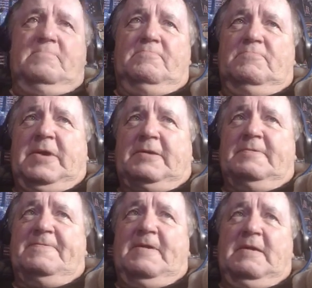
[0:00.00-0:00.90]
like I
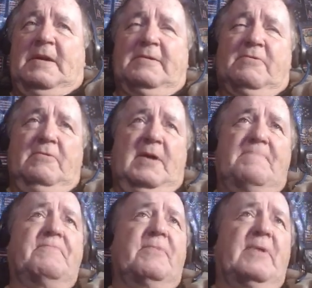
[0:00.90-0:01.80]
said, I grew up
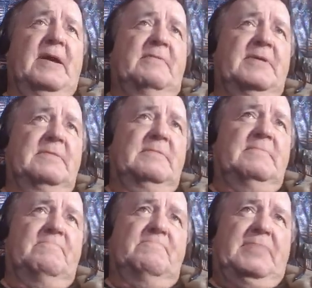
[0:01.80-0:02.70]
around it,
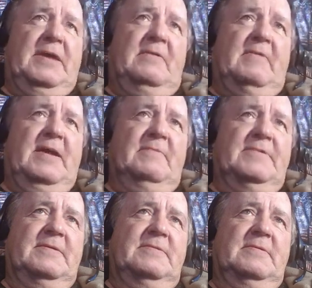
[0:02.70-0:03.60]
been around
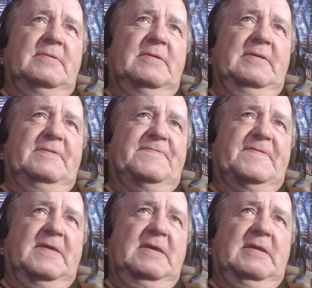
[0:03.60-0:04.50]
it, and
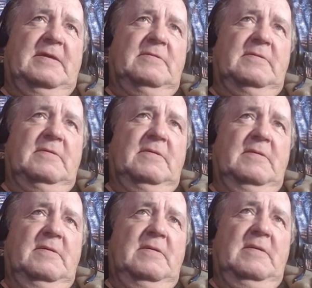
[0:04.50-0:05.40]
seen it.
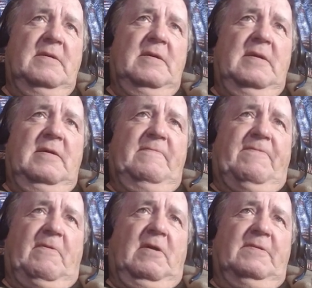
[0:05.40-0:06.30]
And
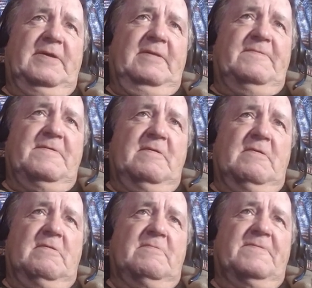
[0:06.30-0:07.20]
for all these
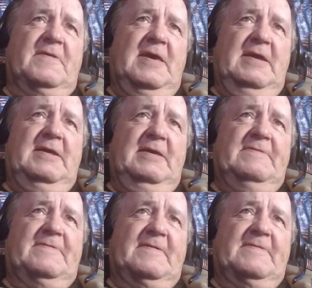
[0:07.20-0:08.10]
years, it
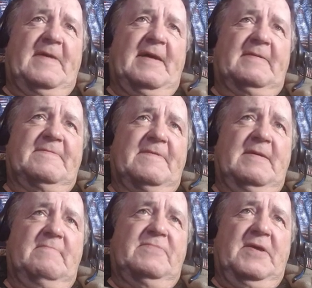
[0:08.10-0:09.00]
is the exact
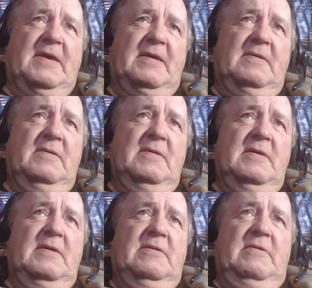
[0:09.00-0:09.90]
same thing.
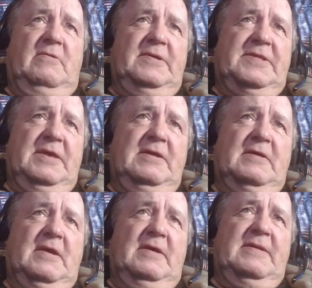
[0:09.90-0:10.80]
The only thing you
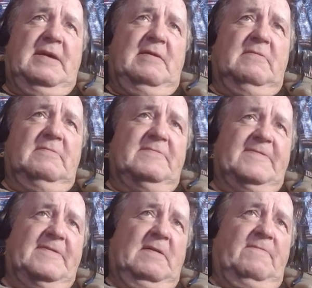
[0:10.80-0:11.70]
got now is
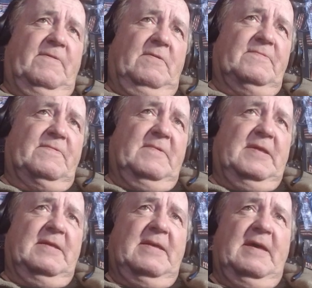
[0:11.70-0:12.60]
cell phones. We
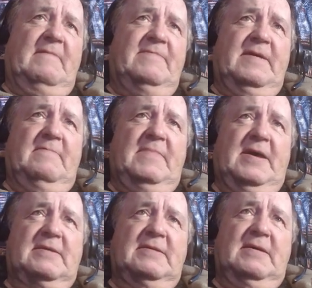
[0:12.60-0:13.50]
didn't have them
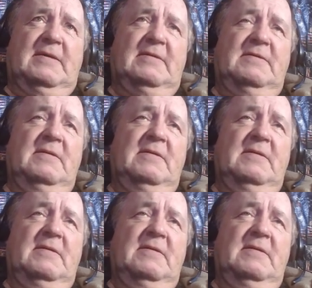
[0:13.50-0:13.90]
back then.